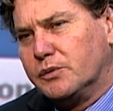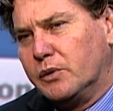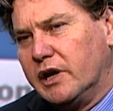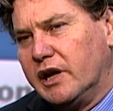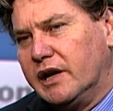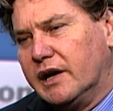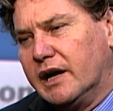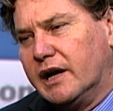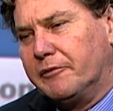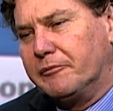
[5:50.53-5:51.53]
where
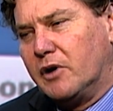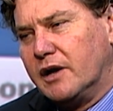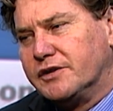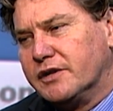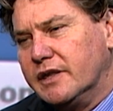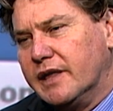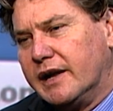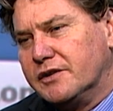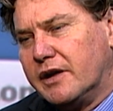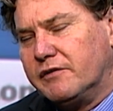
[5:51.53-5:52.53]
I see that
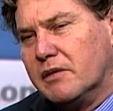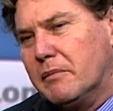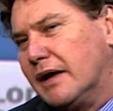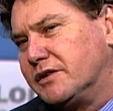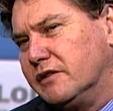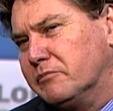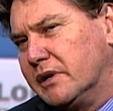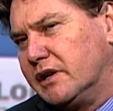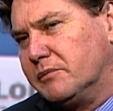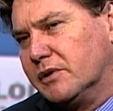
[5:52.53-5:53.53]
as having a massive
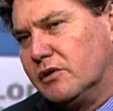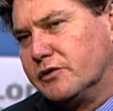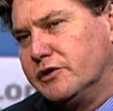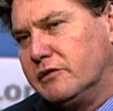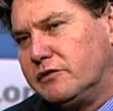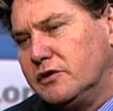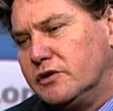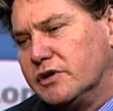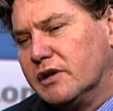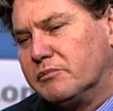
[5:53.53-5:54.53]
medium to long-term
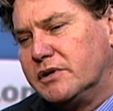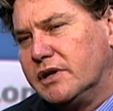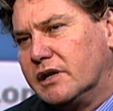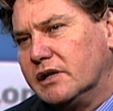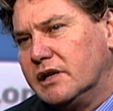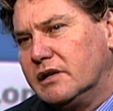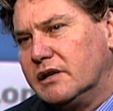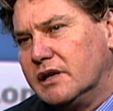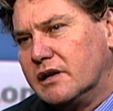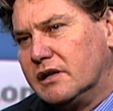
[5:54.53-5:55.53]
future, particularly
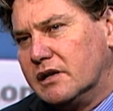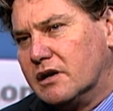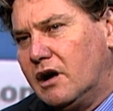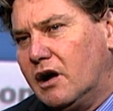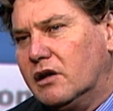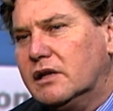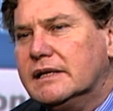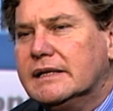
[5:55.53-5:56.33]
in clean coal